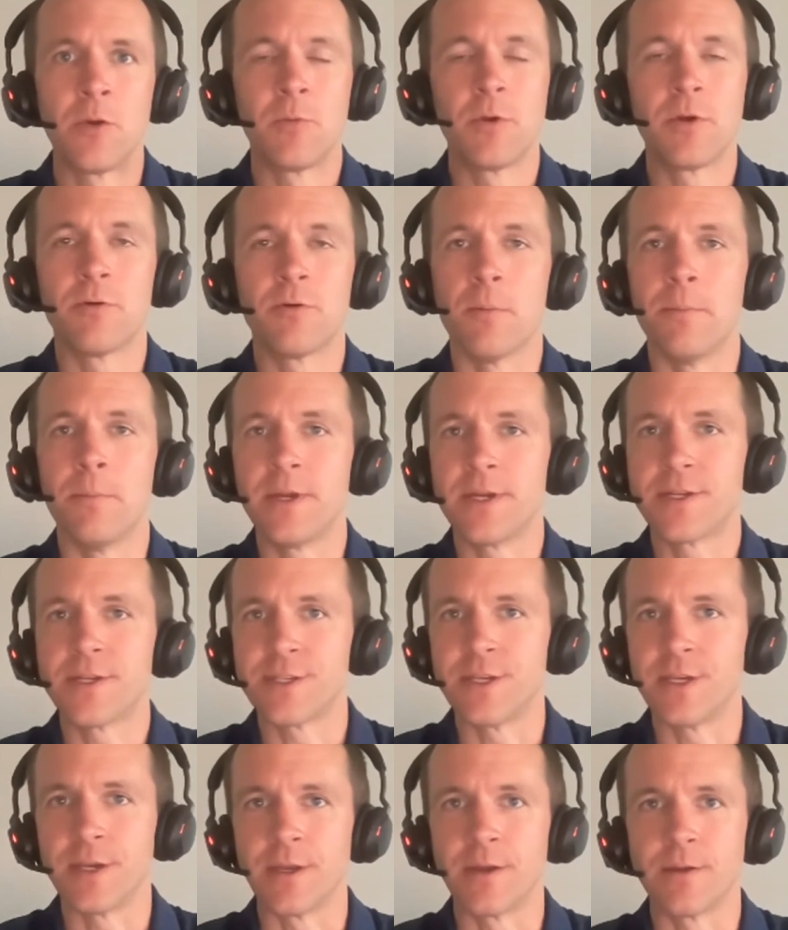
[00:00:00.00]
we were
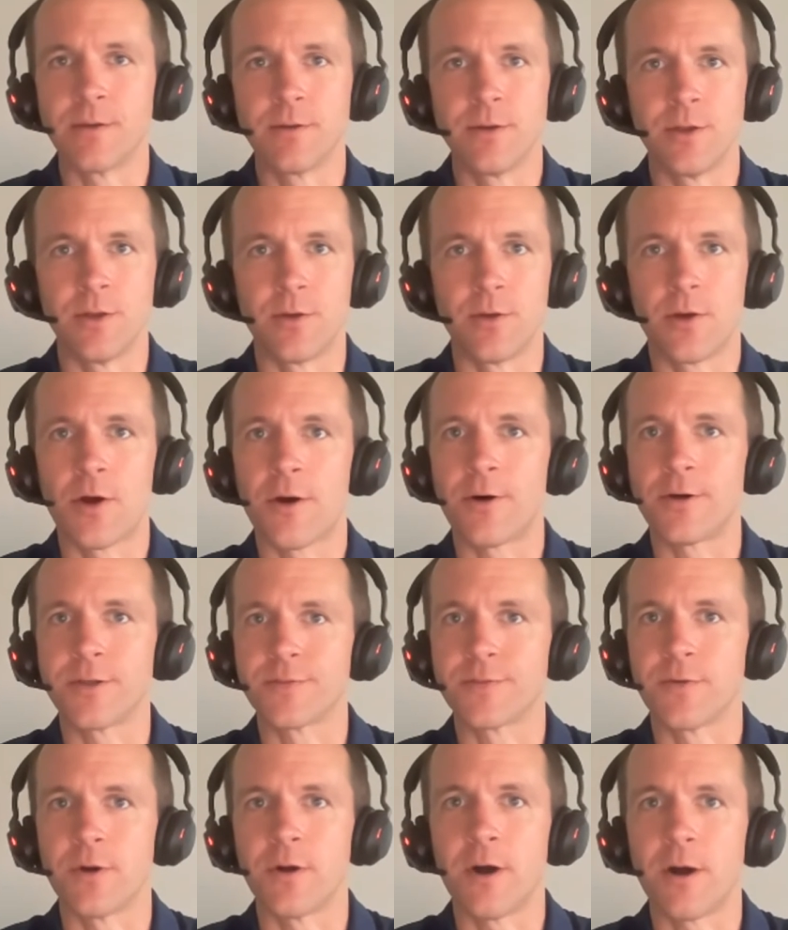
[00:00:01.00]
missing, you know,
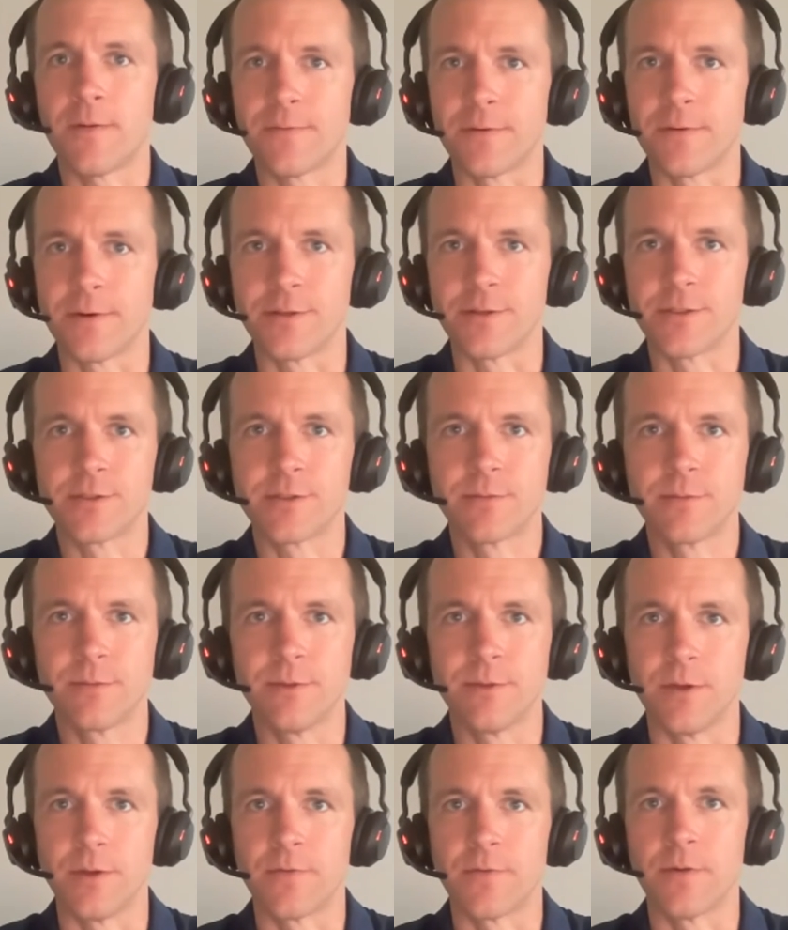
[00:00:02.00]
calls for offers,
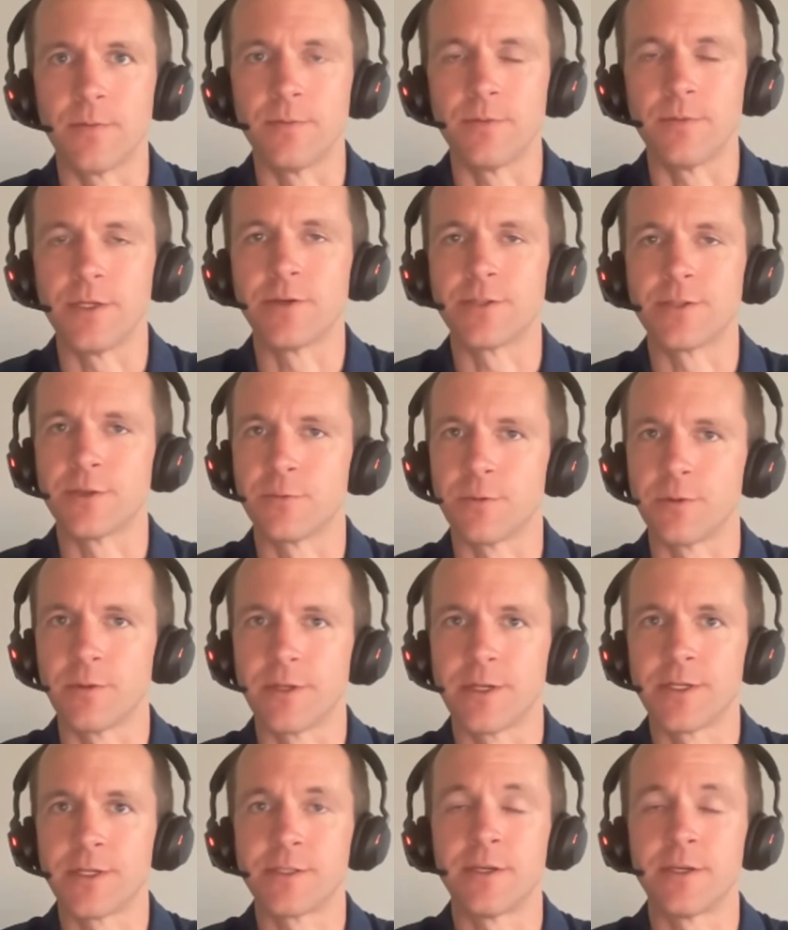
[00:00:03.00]
you know, from deals that were
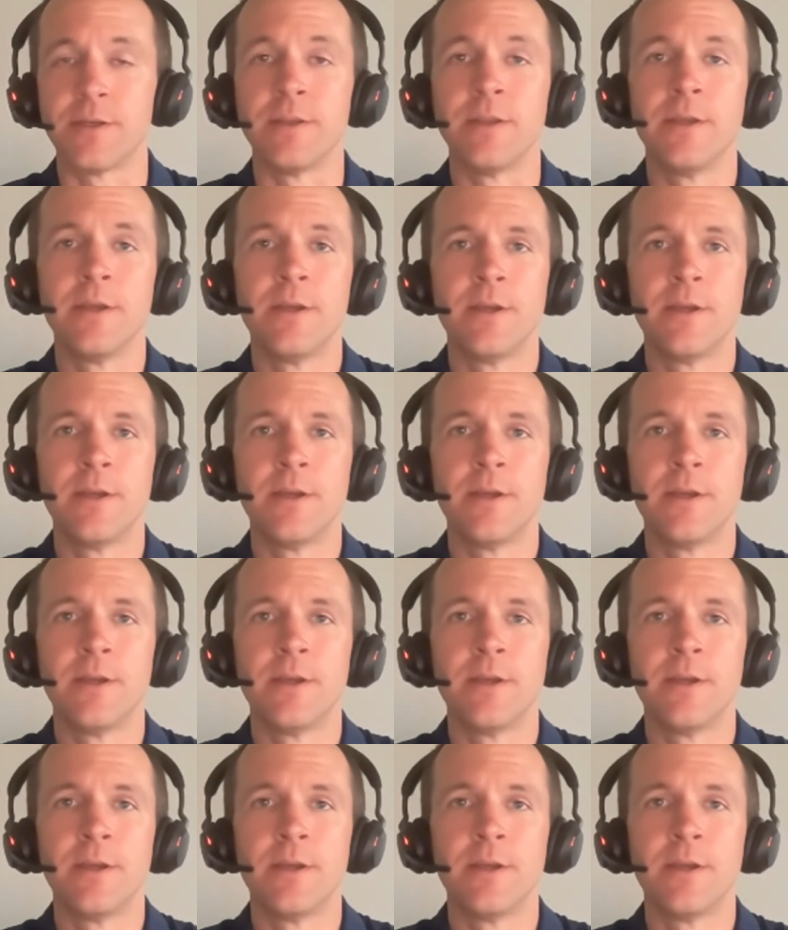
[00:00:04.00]
listed